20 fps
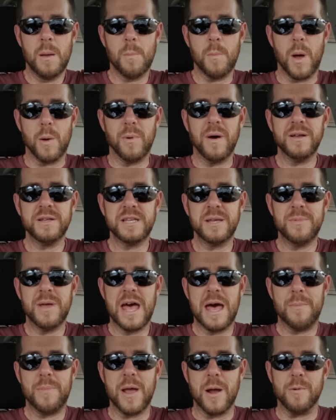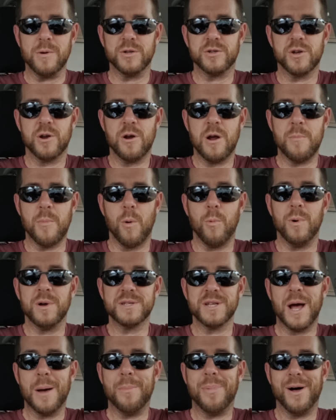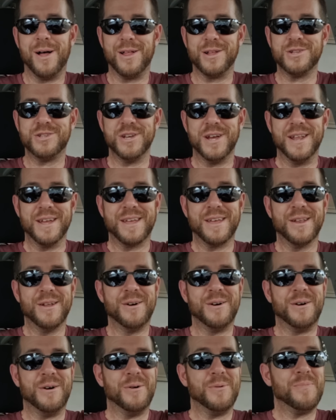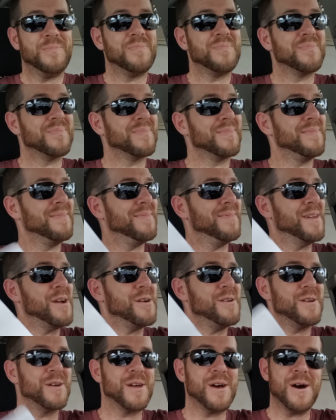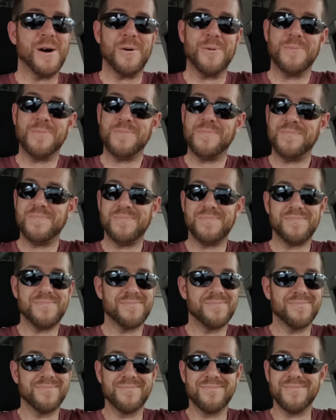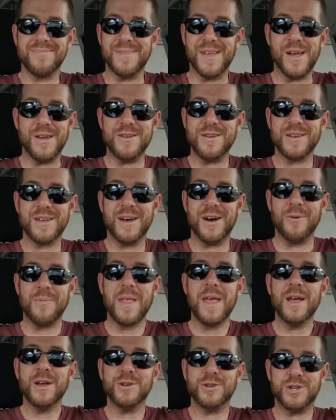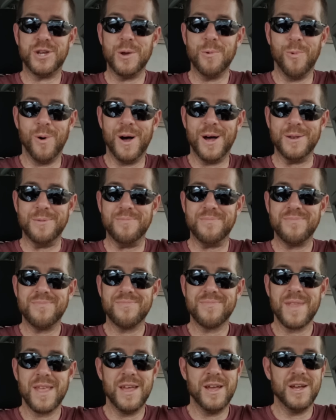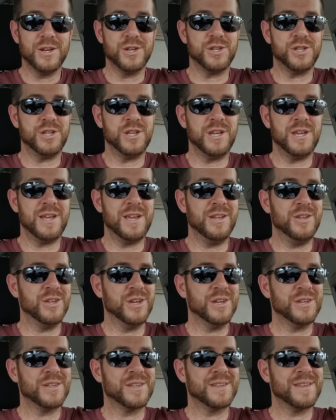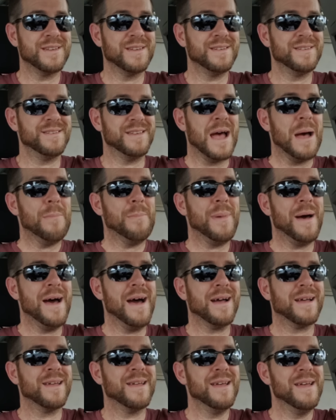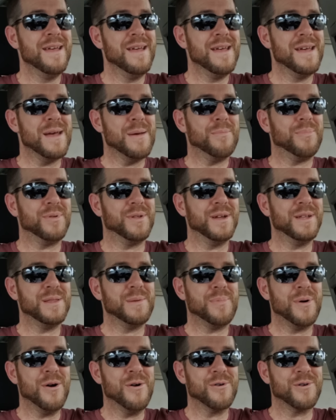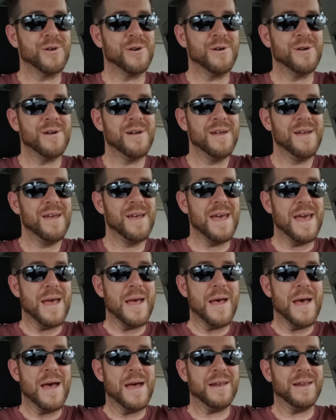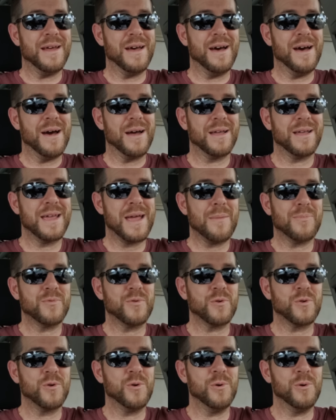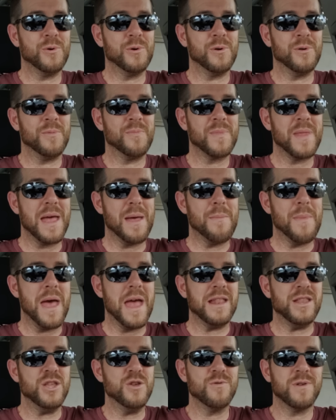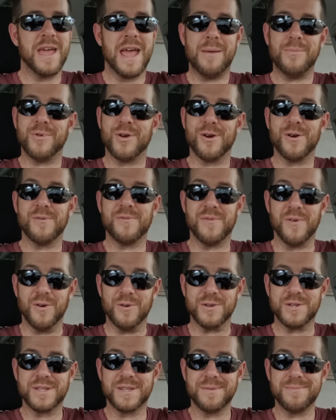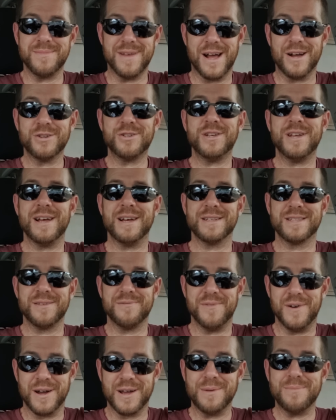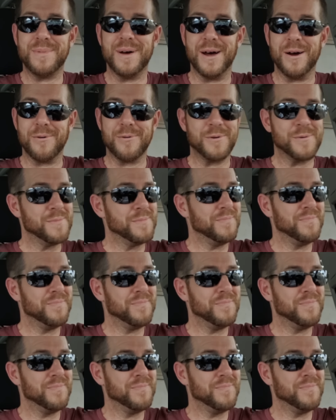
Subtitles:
My wife seemed happy I returned, but wasn't apologetic at all. There you go. There you go. She won. She just sat back and played the poker and kept her cool, and you came to her first. Now she has the fucking power.